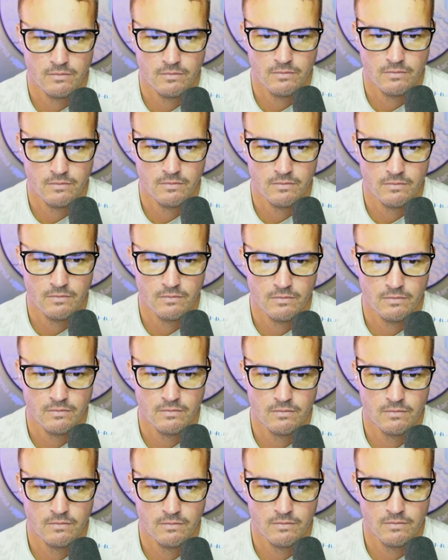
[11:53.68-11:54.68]

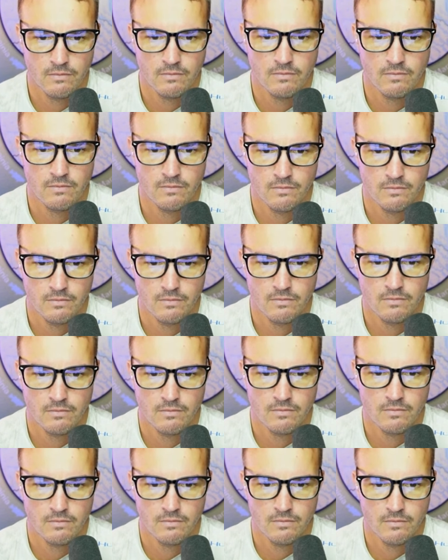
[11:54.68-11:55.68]

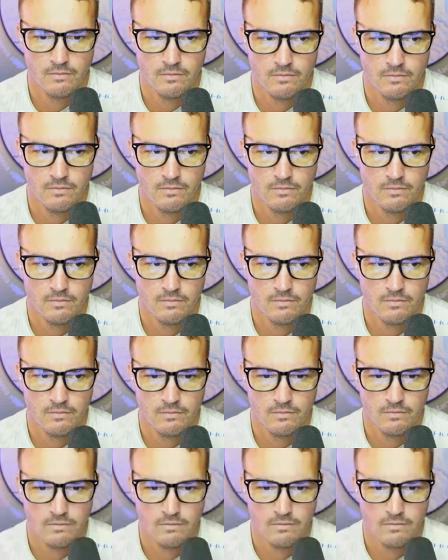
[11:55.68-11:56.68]

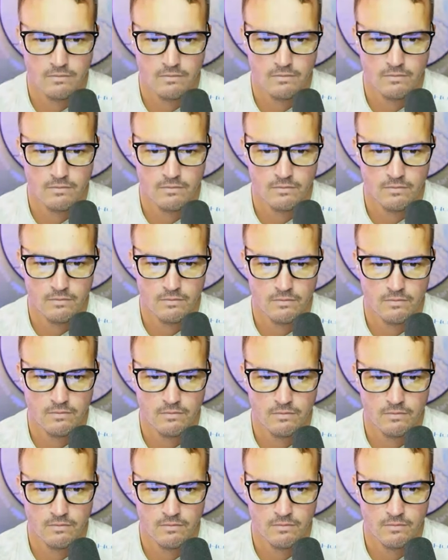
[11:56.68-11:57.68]

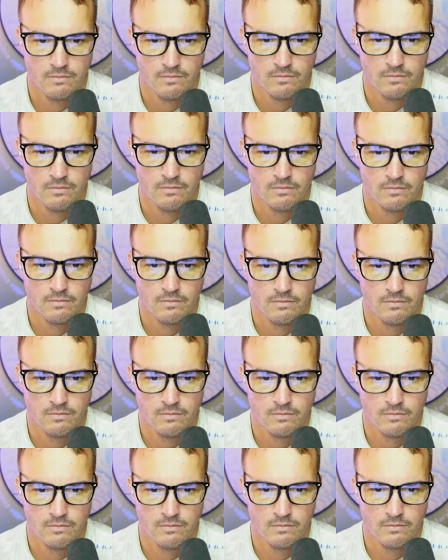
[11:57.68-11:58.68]

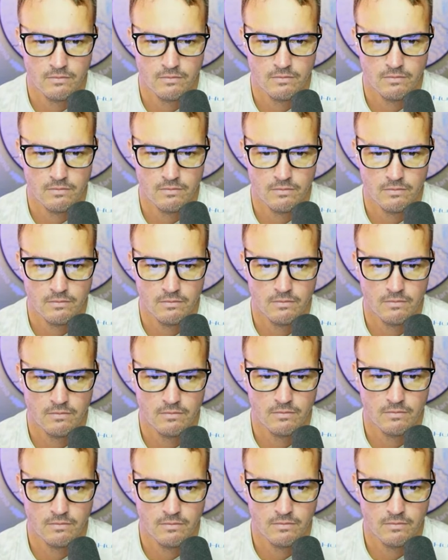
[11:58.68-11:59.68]

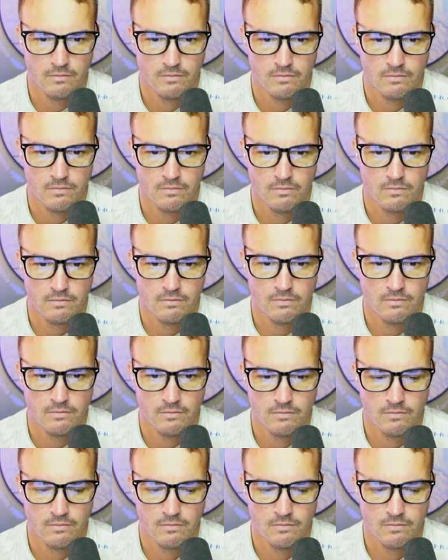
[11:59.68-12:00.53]
The person shown says nothing.